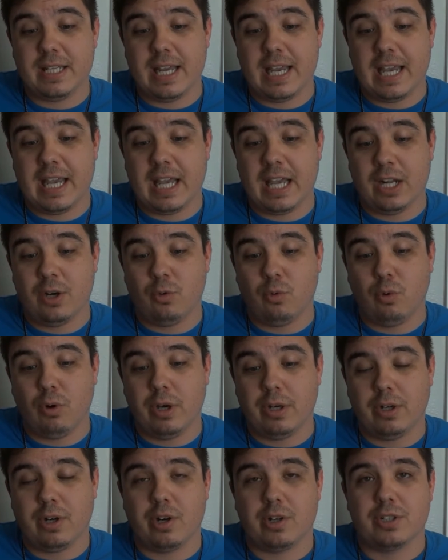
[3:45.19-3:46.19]
and
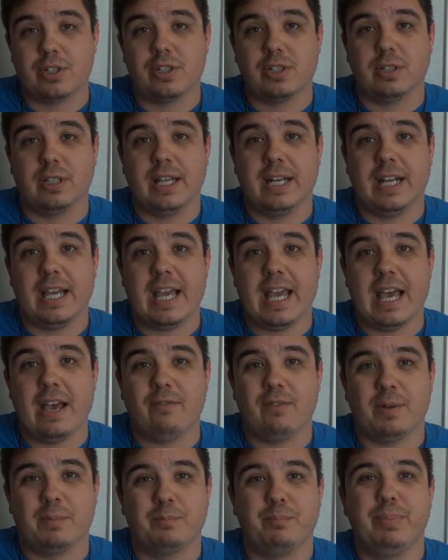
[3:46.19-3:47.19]
Juan Archuleta
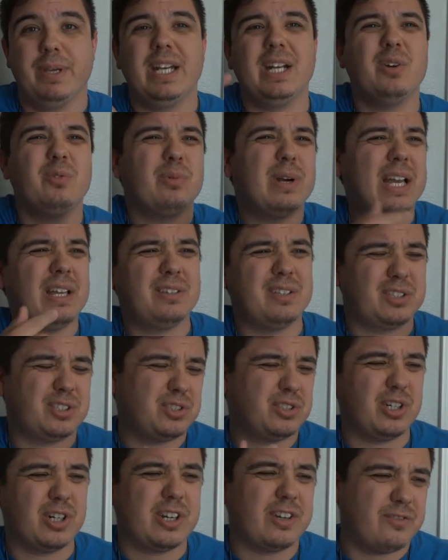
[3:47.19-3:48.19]
having been around the
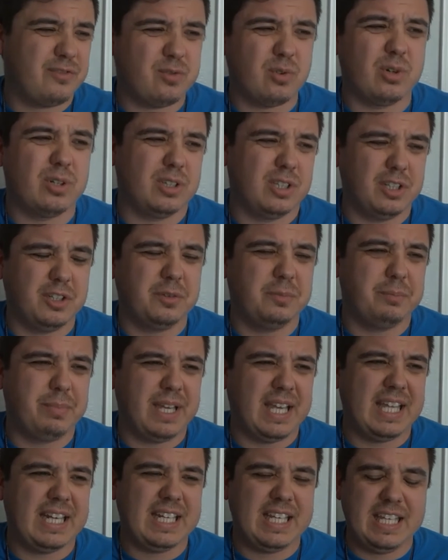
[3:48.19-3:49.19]
circuit for a little bit.